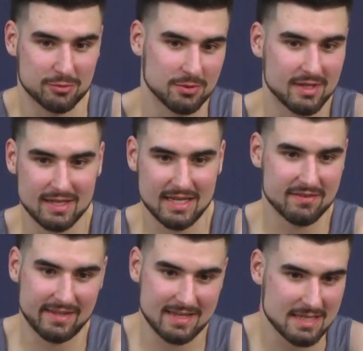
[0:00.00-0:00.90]
to,
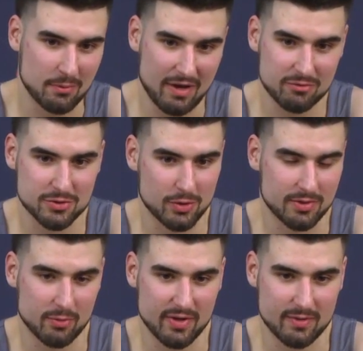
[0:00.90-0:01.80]
even next game, we have to show
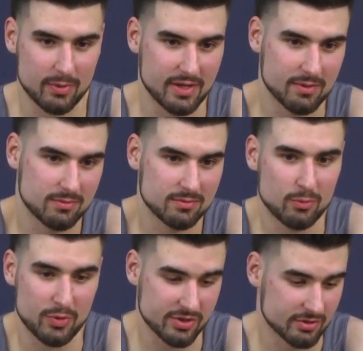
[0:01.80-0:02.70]
that
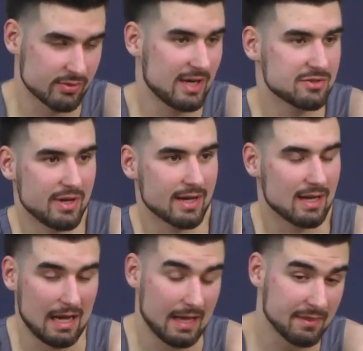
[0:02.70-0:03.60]
we're on the right track.
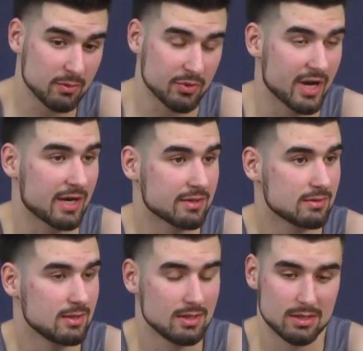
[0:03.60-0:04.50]
I think we are.
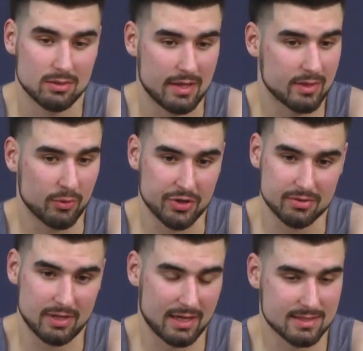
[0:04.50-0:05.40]
I think we're,
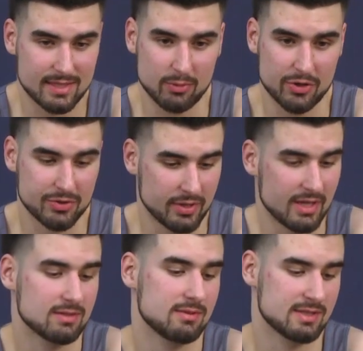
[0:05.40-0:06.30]
like I said, we're
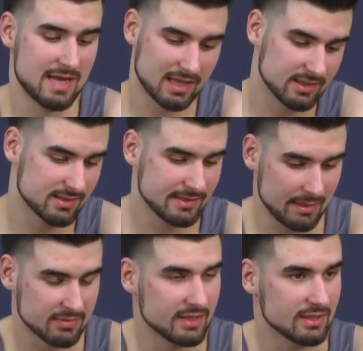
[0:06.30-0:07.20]
doing exactly the
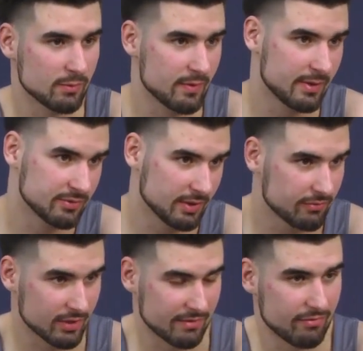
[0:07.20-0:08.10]
same thing that we've been doing
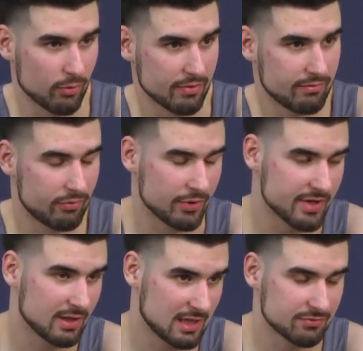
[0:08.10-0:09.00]
for
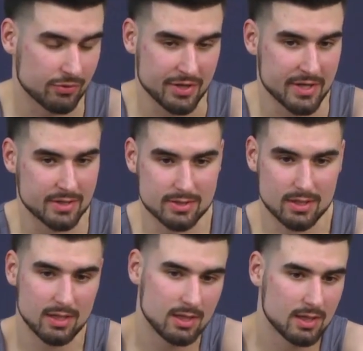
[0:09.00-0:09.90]
the last four years.
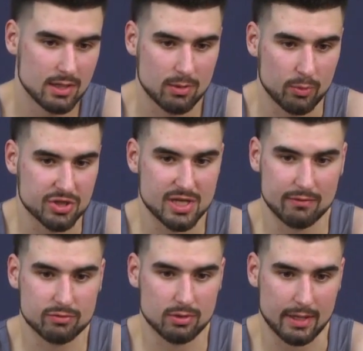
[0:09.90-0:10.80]
We just
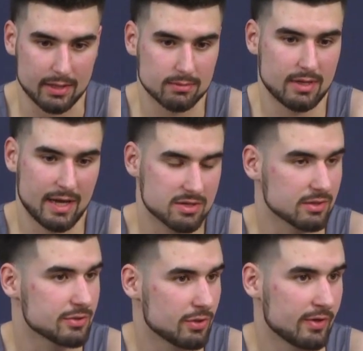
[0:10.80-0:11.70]
have to like
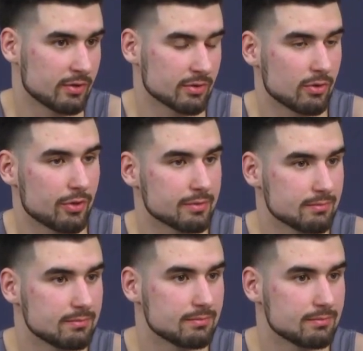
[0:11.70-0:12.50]
actually show it on the court.